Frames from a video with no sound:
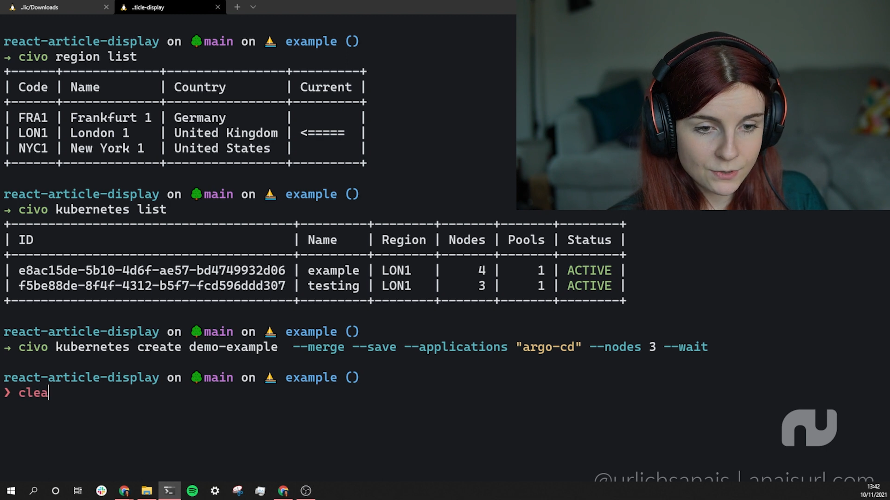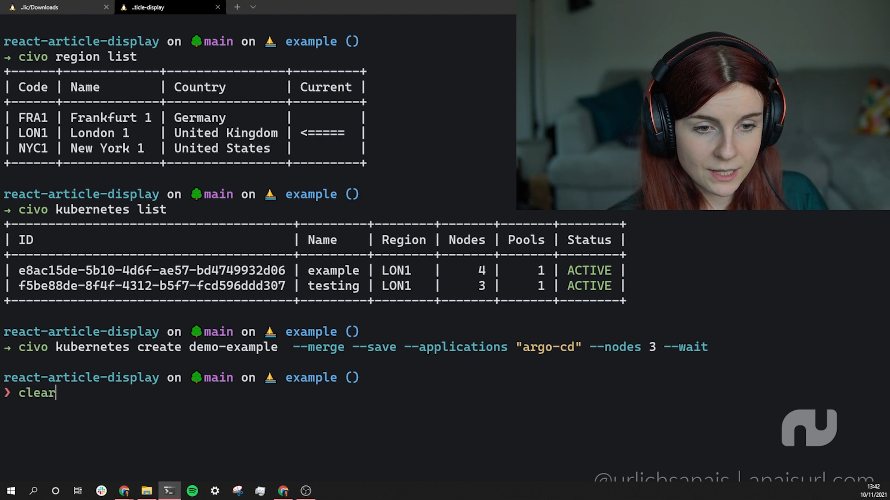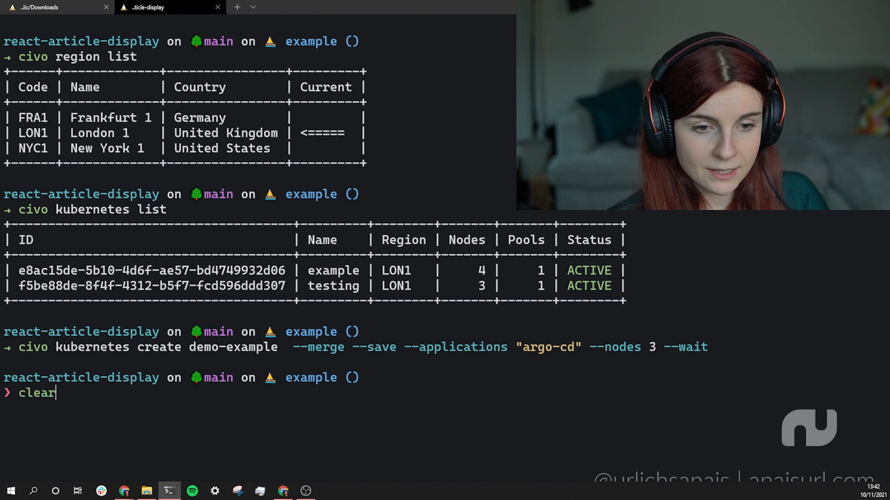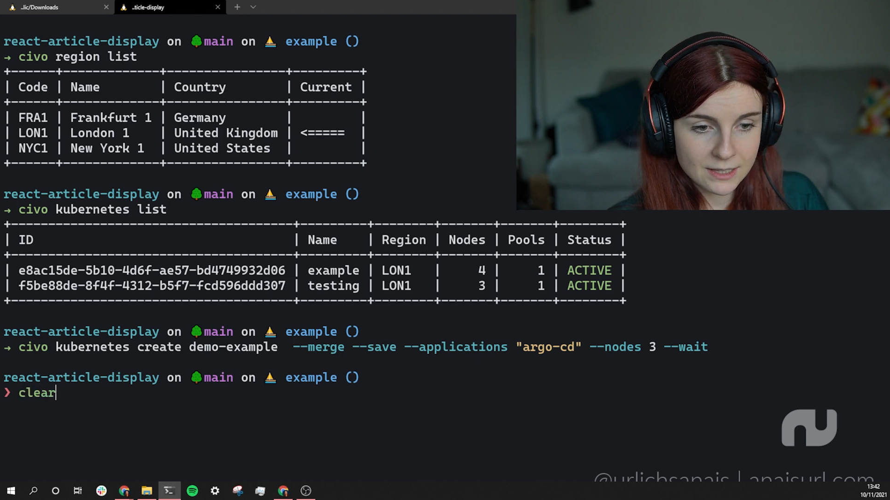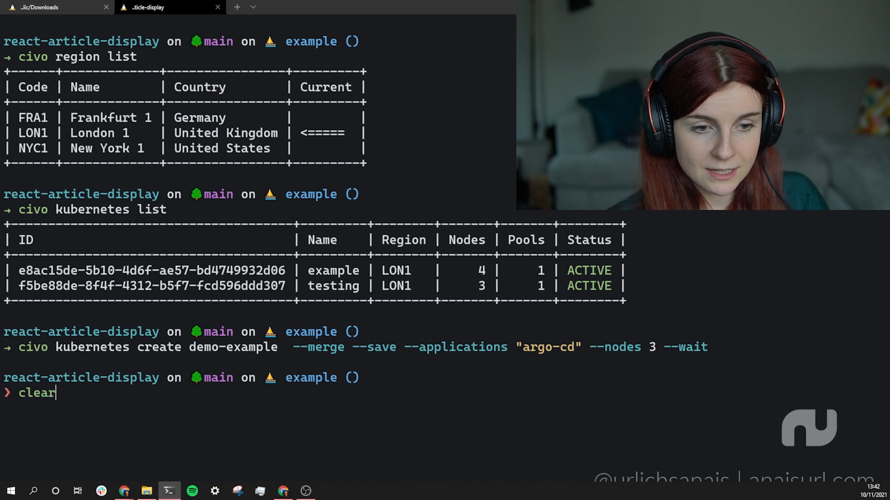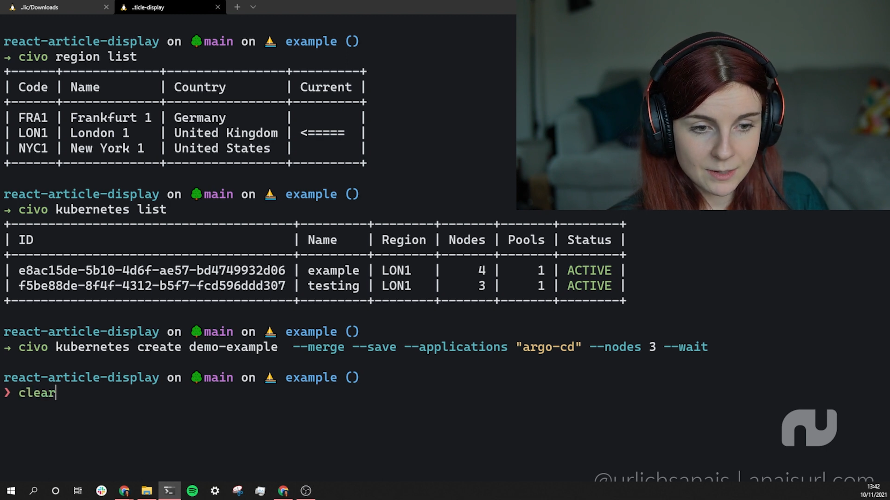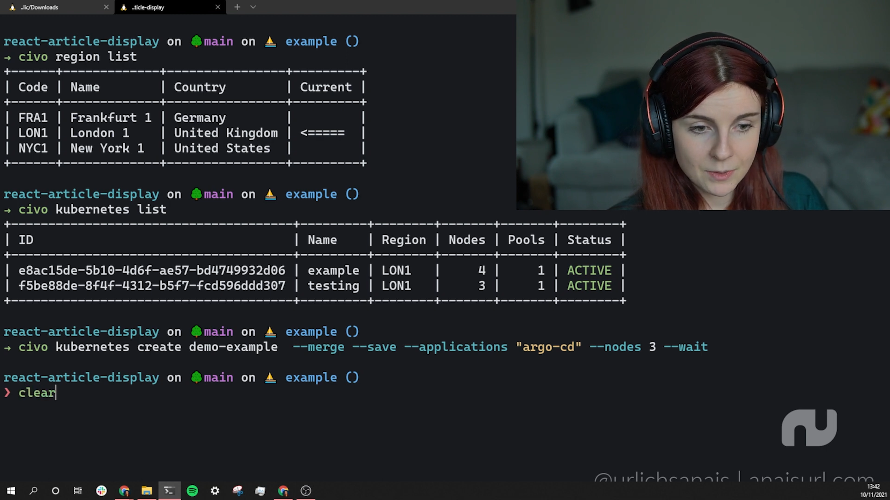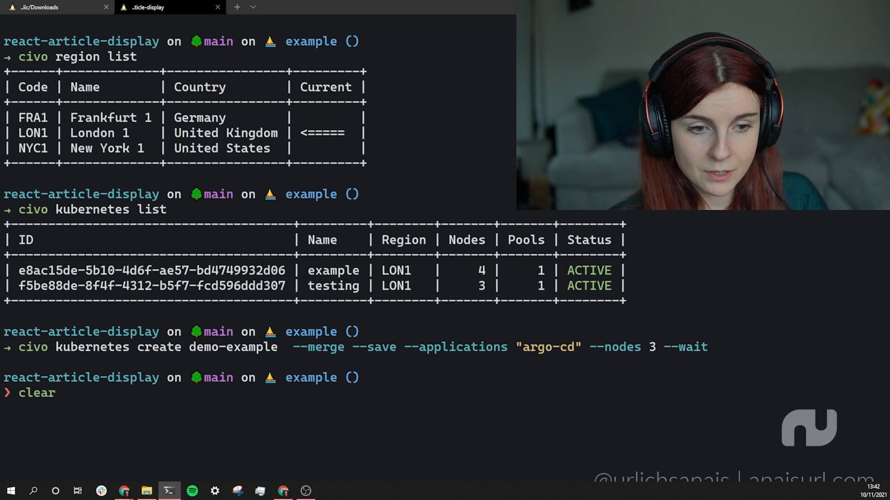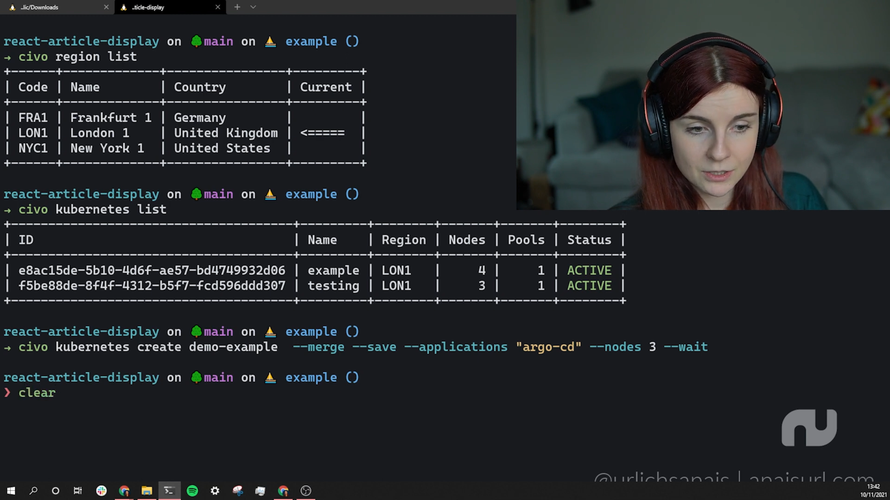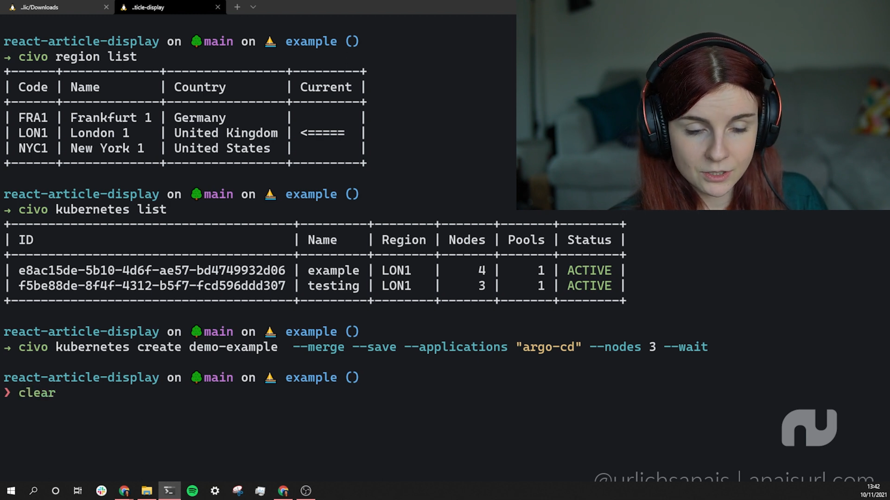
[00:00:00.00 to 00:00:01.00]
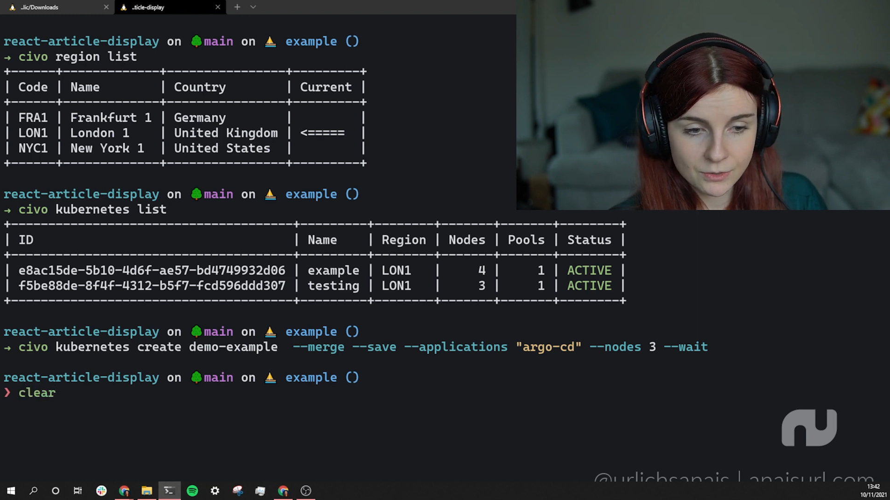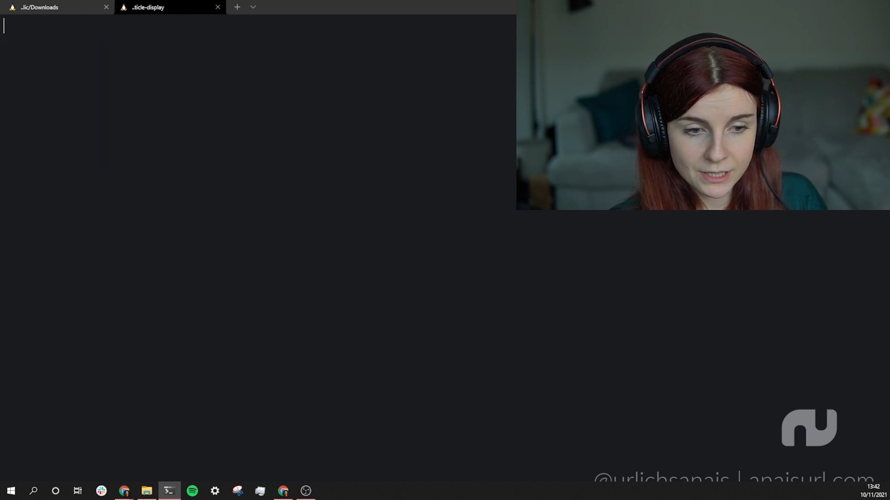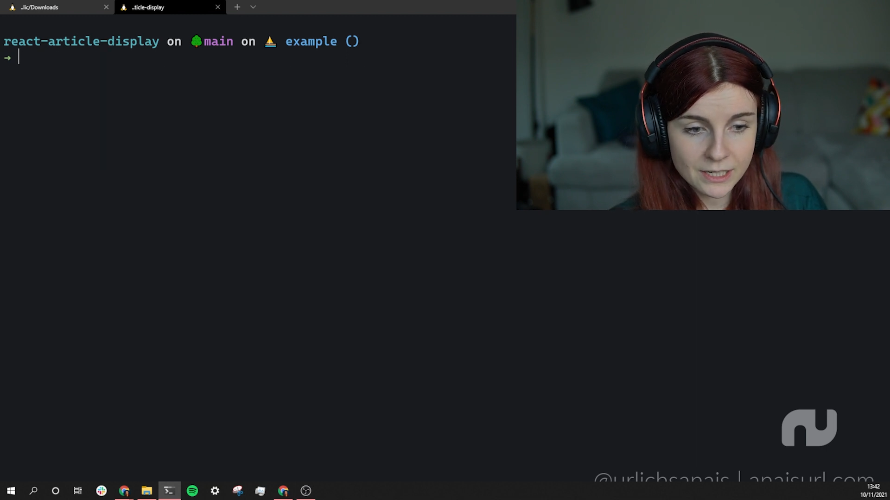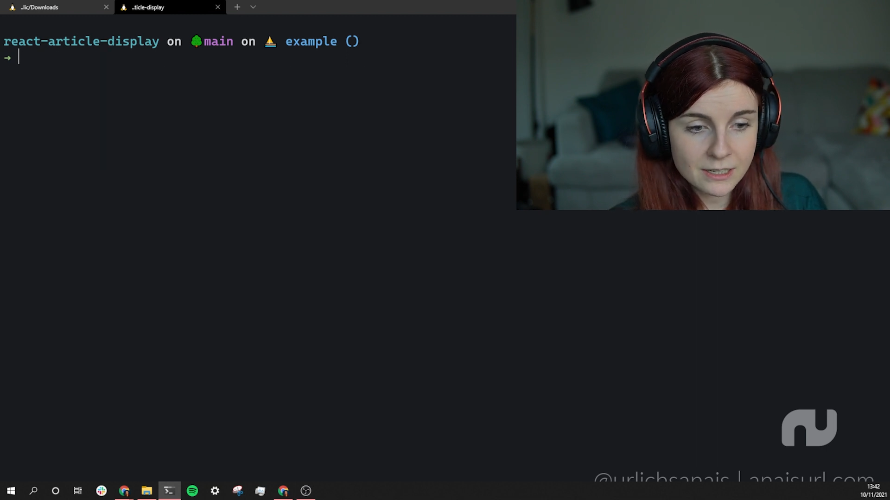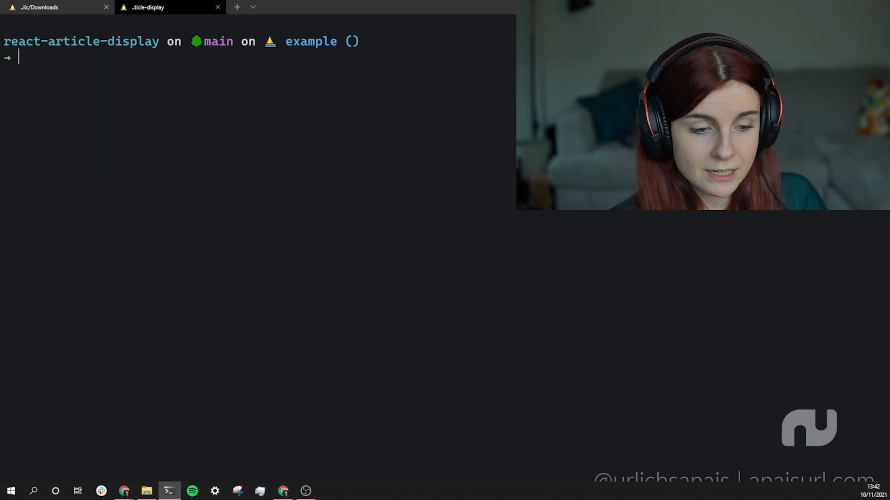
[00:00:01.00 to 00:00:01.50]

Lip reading: thing that I'm going to do here